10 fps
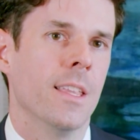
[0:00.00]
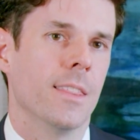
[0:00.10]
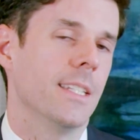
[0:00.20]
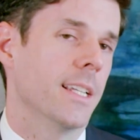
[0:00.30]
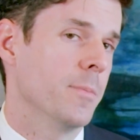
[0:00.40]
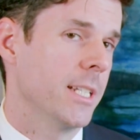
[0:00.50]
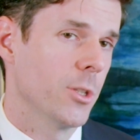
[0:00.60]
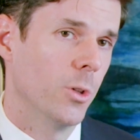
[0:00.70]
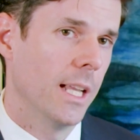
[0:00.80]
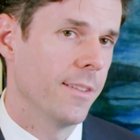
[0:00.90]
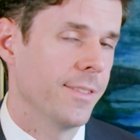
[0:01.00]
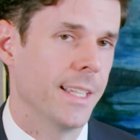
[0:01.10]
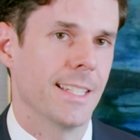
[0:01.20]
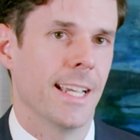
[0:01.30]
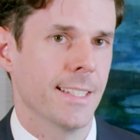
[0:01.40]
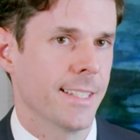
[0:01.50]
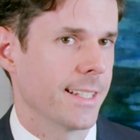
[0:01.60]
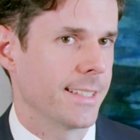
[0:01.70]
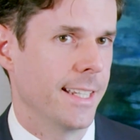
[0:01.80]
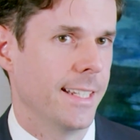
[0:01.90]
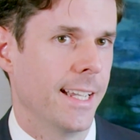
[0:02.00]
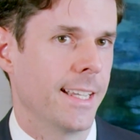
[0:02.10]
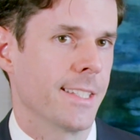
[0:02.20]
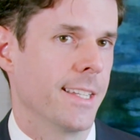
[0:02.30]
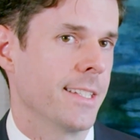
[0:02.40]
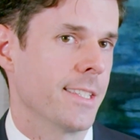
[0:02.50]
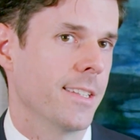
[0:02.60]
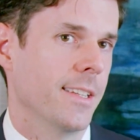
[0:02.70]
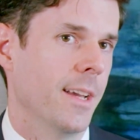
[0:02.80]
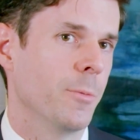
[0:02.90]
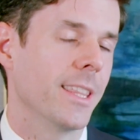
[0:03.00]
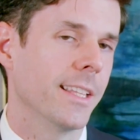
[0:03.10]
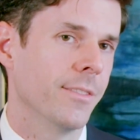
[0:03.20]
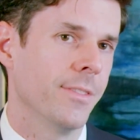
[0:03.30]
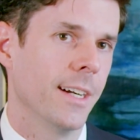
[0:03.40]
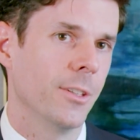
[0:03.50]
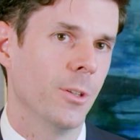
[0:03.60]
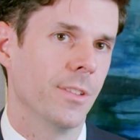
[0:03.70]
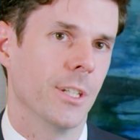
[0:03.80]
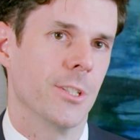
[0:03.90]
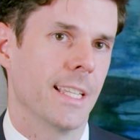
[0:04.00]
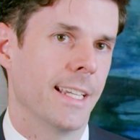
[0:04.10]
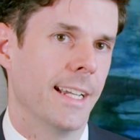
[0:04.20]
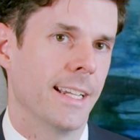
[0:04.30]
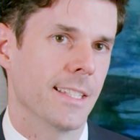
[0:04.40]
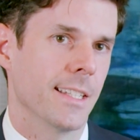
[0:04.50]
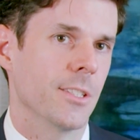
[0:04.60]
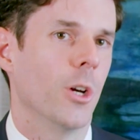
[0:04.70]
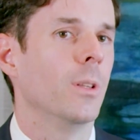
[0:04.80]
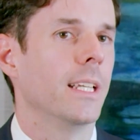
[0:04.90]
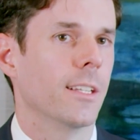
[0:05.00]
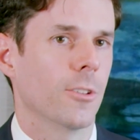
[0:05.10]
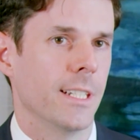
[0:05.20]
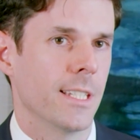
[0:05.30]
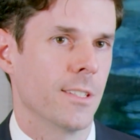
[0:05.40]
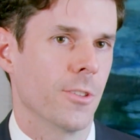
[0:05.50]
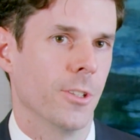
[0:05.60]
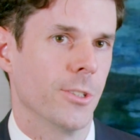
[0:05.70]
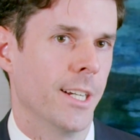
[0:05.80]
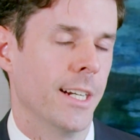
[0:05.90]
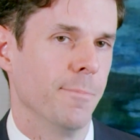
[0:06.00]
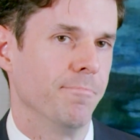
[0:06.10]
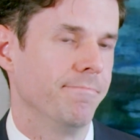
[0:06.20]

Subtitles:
These companies all have fantastic data assets, and we think the value of those data assets only increases through time.